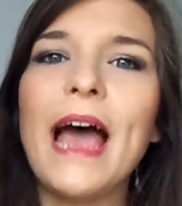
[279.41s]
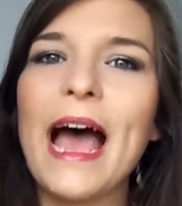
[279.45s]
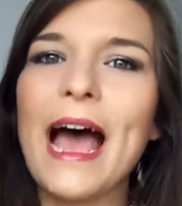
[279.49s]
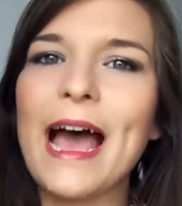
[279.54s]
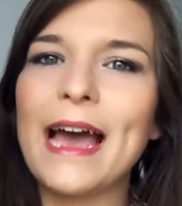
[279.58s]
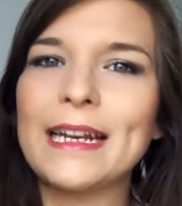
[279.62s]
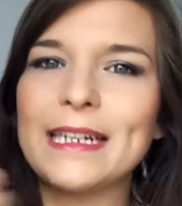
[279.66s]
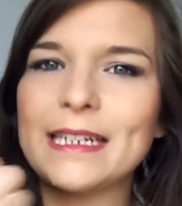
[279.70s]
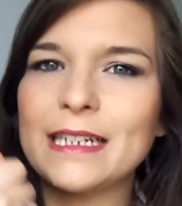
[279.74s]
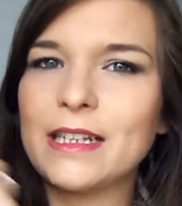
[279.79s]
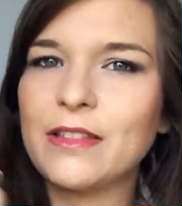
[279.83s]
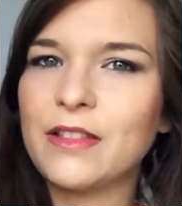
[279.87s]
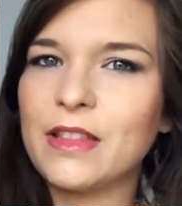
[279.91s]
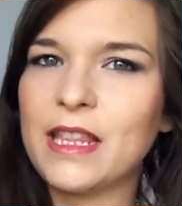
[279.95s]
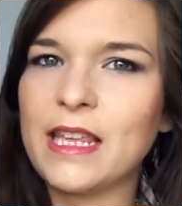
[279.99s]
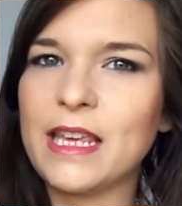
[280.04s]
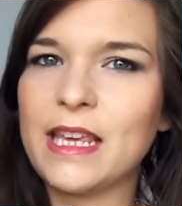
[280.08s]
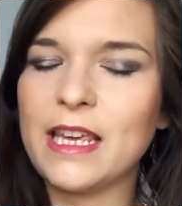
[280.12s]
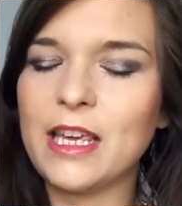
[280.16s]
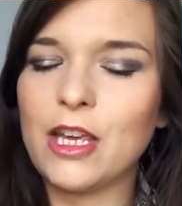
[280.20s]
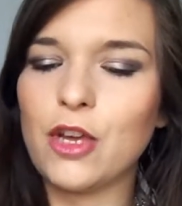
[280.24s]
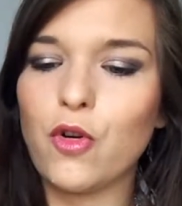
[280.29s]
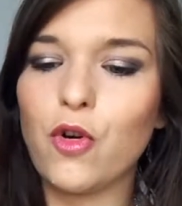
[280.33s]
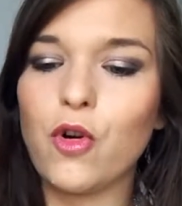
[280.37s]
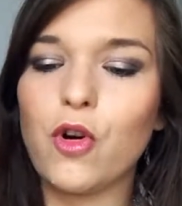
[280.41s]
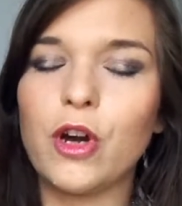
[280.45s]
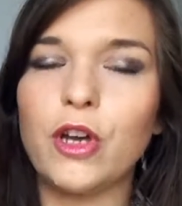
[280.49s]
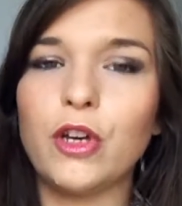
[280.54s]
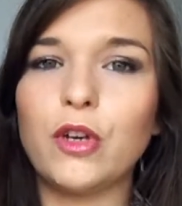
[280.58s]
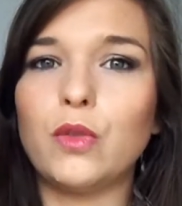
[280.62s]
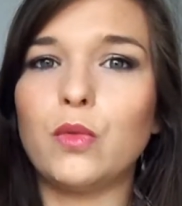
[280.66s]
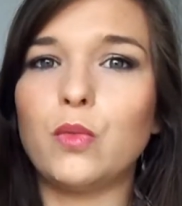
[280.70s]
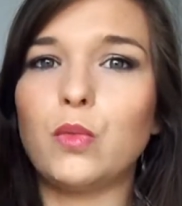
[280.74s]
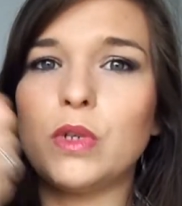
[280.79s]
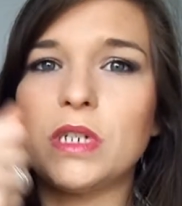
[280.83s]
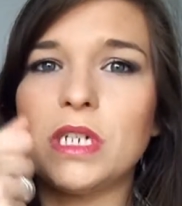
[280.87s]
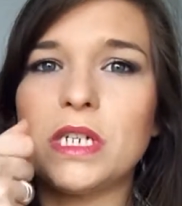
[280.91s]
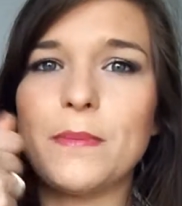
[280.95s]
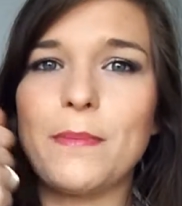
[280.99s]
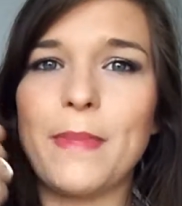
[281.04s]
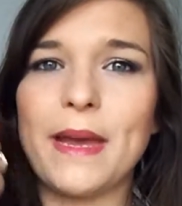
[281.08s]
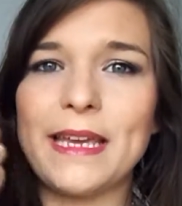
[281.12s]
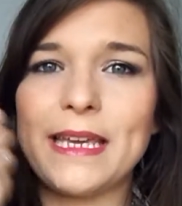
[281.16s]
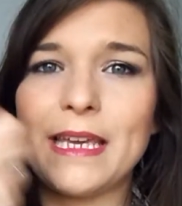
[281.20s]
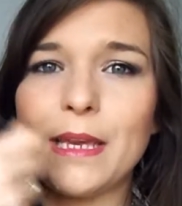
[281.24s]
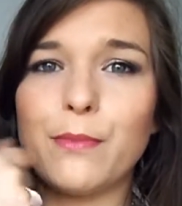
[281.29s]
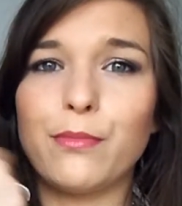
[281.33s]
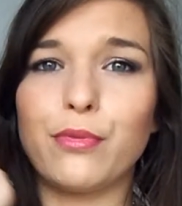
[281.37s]
and the oil would
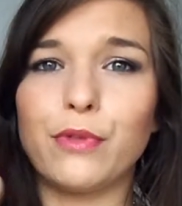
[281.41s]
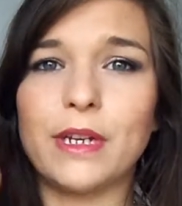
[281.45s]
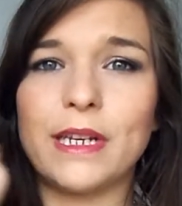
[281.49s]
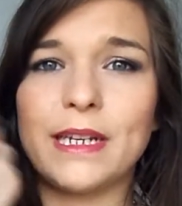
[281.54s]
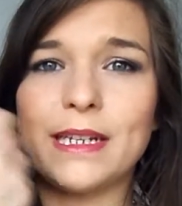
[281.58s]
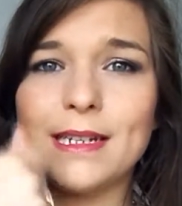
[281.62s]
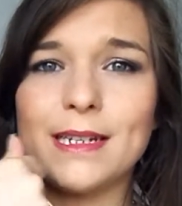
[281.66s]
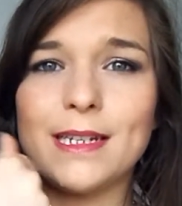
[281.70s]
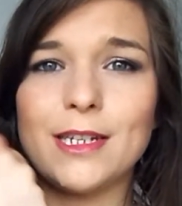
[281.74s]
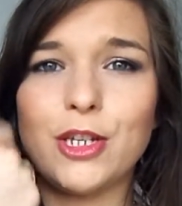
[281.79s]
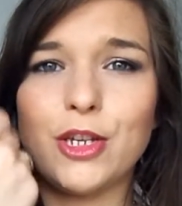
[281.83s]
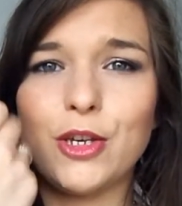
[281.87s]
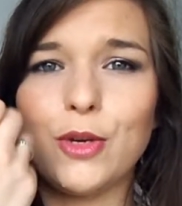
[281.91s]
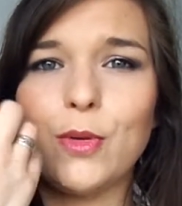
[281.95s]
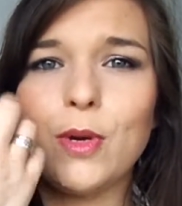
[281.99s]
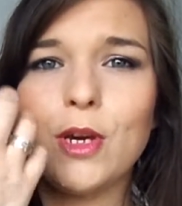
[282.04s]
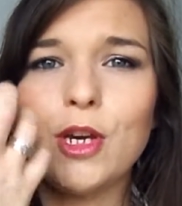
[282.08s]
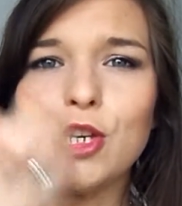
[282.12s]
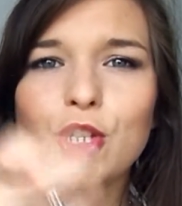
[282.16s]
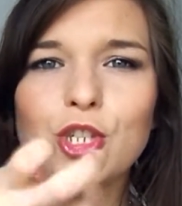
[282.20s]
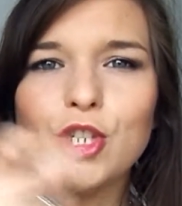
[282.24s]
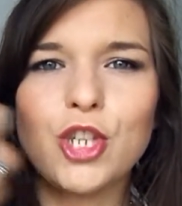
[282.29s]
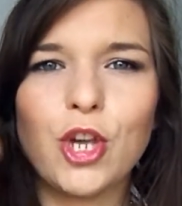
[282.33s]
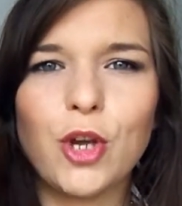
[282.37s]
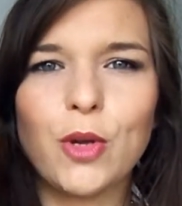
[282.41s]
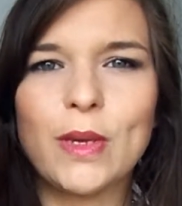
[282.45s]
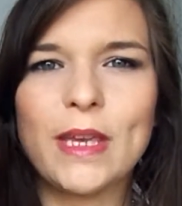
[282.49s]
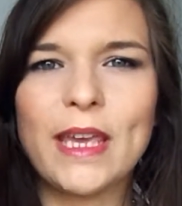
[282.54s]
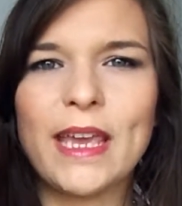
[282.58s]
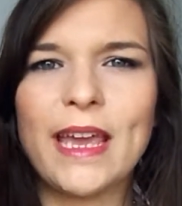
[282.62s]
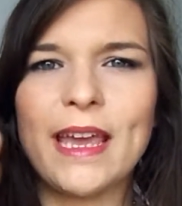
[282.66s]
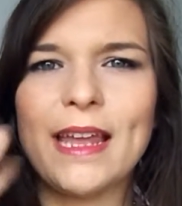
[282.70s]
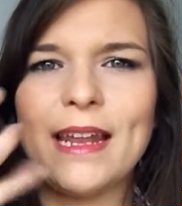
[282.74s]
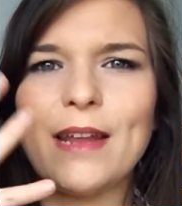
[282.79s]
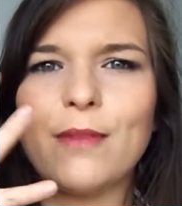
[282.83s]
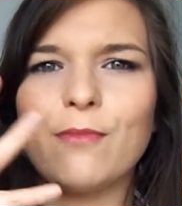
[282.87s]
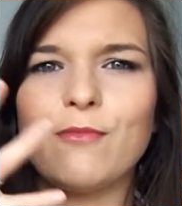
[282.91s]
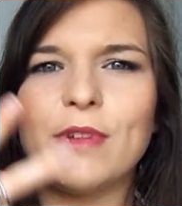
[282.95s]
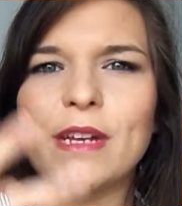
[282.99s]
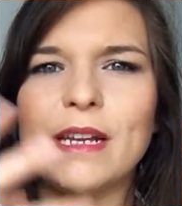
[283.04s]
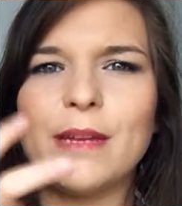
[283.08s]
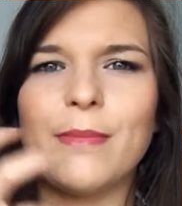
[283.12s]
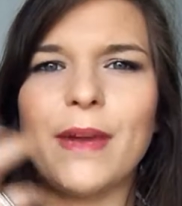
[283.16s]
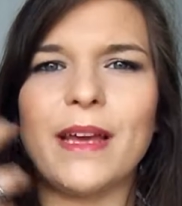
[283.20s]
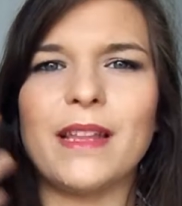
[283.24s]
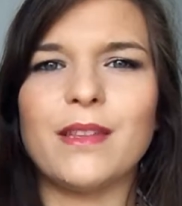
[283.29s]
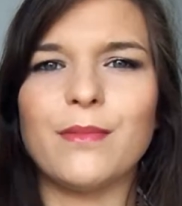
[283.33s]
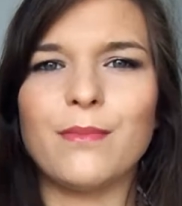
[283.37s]
make it brilliant to soak in and really
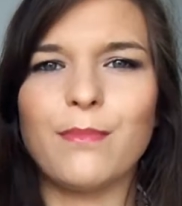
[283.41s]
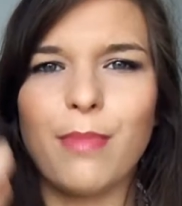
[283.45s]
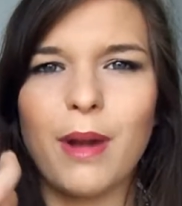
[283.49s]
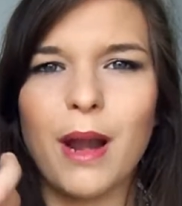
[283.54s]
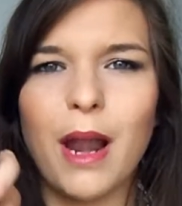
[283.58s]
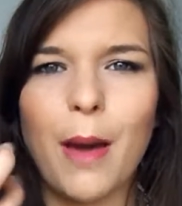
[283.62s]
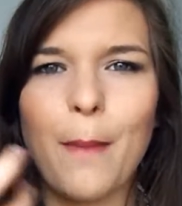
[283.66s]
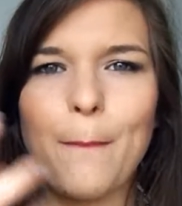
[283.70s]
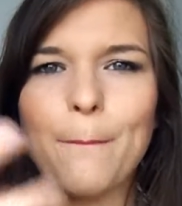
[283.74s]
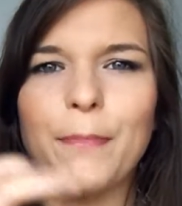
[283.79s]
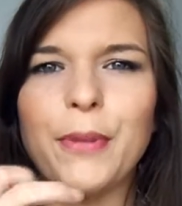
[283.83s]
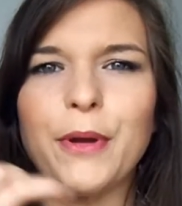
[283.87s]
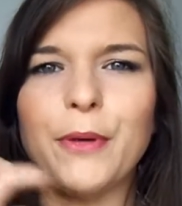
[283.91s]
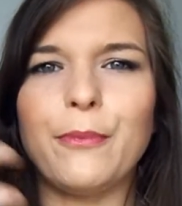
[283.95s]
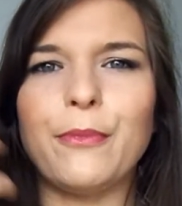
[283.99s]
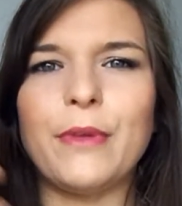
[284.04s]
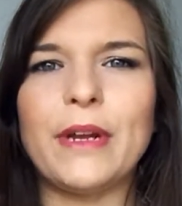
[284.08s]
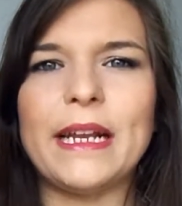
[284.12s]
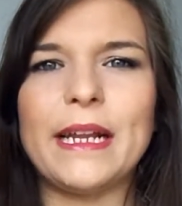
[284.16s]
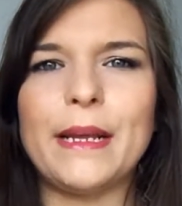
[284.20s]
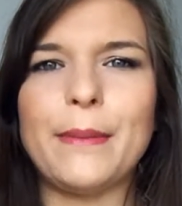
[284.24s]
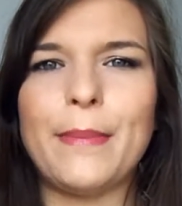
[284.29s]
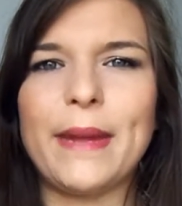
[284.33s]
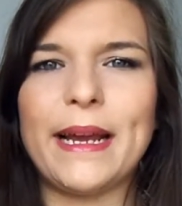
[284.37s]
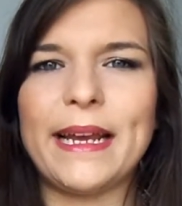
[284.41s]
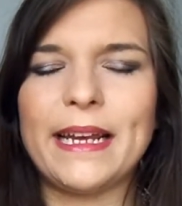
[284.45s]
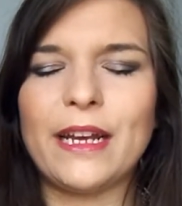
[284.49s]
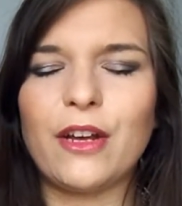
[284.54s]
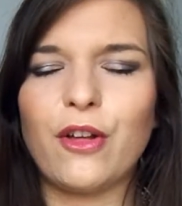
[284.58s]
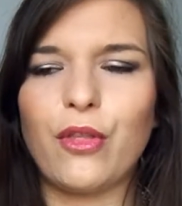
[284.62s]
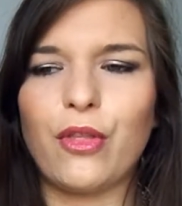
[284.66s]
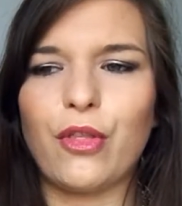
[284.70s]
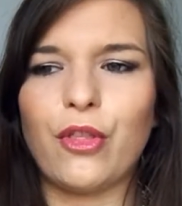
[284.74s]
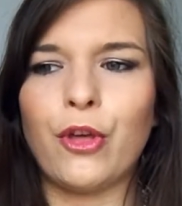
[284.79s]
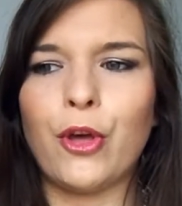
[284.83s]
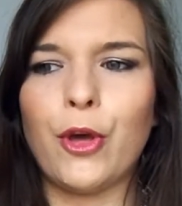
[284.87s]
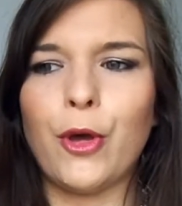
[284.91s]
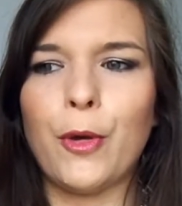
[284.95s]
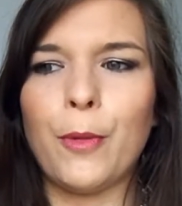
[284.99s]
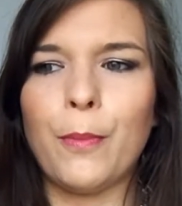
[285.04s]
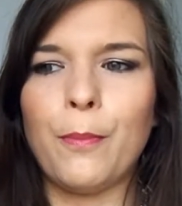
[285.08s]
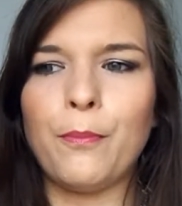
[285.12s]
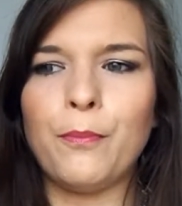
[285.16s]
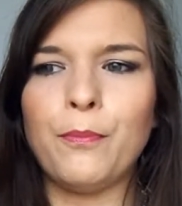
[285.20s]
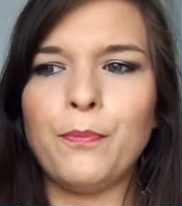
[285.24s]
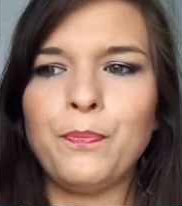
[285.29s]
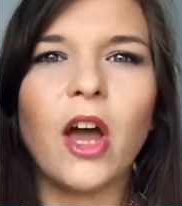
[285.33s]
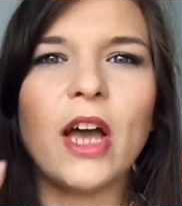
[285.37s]
make them plump and really make
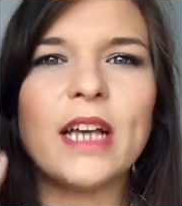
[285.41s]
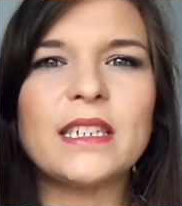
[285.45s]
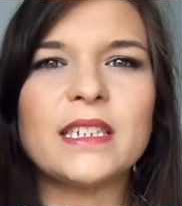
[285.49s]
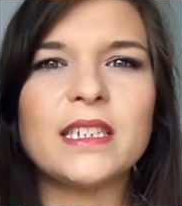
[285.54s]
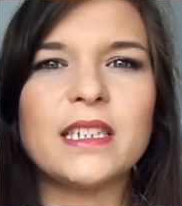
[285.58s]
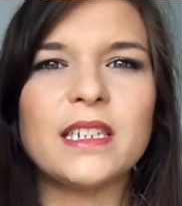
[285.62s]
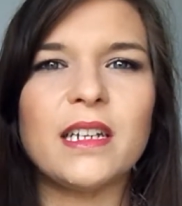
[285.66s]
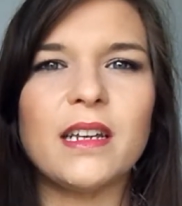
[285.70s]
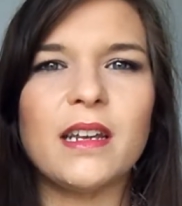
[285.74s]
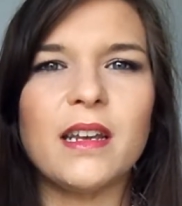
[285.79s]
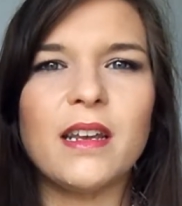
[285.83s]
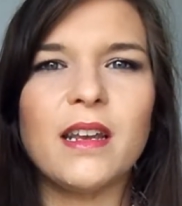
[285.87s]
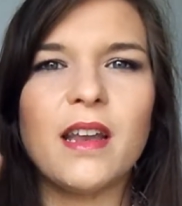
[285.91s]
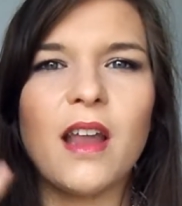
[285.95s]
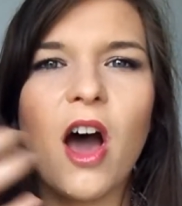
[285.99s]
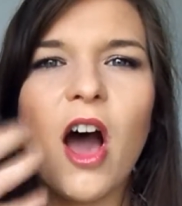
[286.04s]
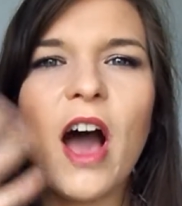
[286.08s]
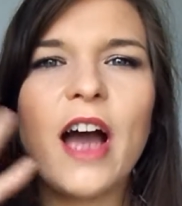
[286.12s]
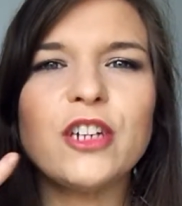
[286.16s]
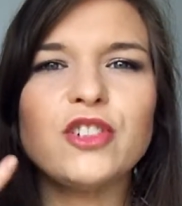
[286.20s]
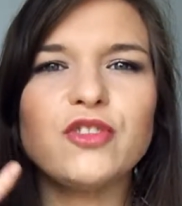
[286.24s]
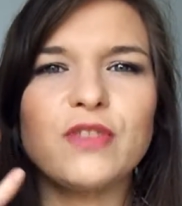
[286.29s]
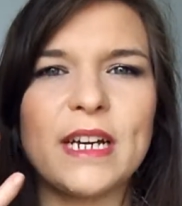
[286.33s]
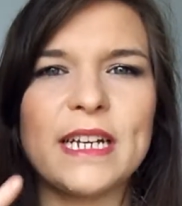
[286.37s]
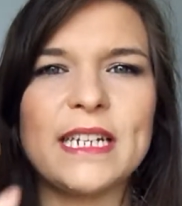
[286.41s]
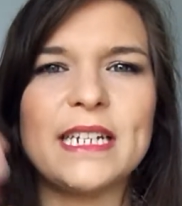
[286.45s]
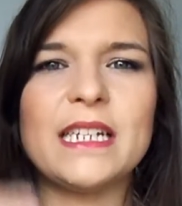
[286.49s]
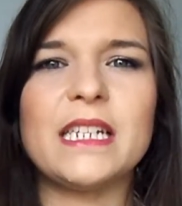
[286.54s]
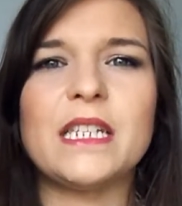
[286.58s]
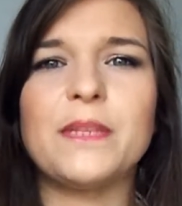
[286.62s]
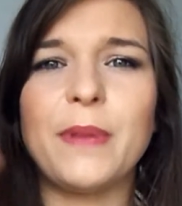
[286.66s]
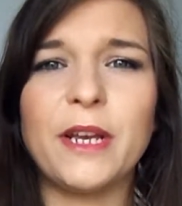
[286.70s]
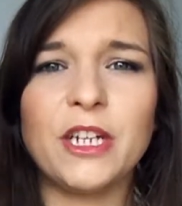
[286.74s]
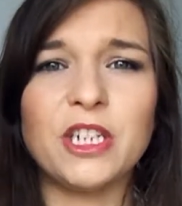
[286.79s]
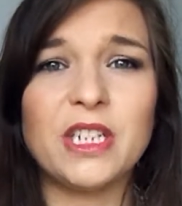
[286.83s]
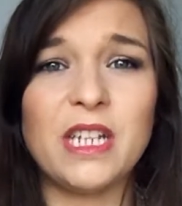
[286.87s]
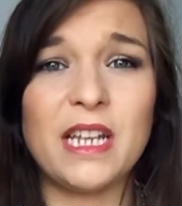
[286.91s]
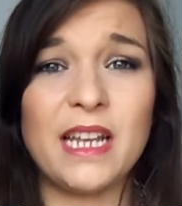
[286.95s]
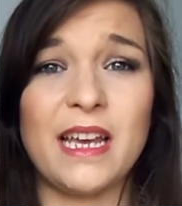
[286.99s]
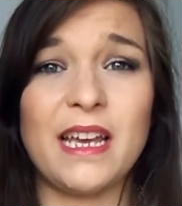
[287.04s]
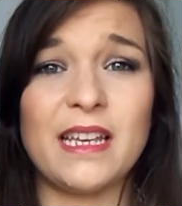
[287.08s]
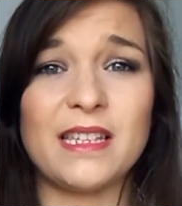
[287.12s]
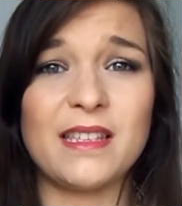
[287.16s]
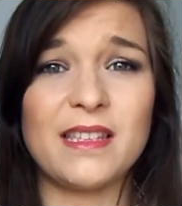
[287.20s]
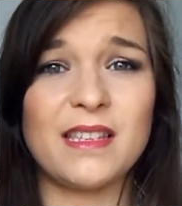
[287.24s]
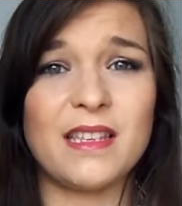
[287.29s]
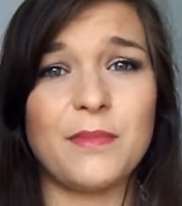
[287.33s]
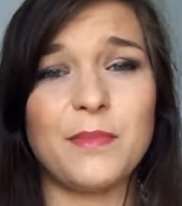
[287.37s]
them nice and hydrated, especially
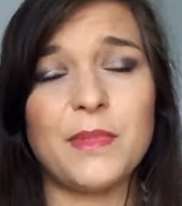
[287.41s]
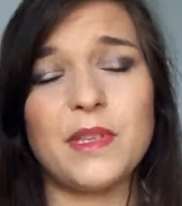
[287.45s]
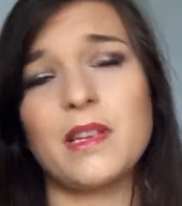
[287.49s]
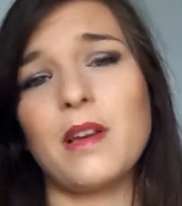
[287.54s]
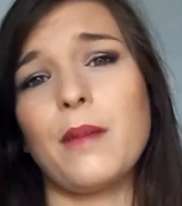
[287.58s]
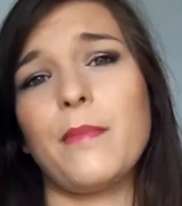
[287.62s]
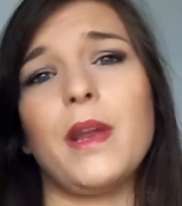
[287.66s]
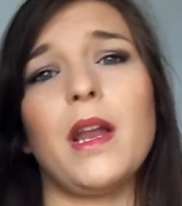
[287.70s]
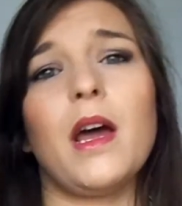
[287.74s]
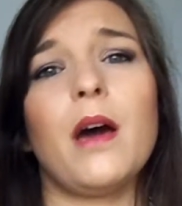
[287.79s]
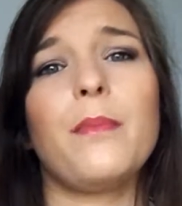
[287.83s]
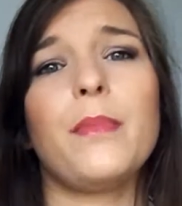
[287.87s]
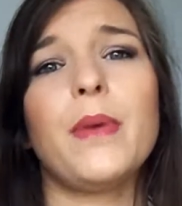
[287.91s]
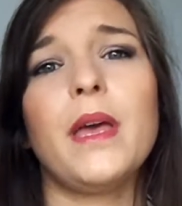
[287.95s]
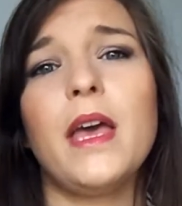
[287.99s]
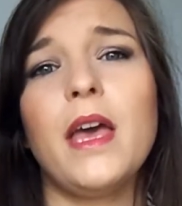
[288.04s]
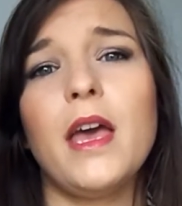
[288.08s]
as the summer's coming up.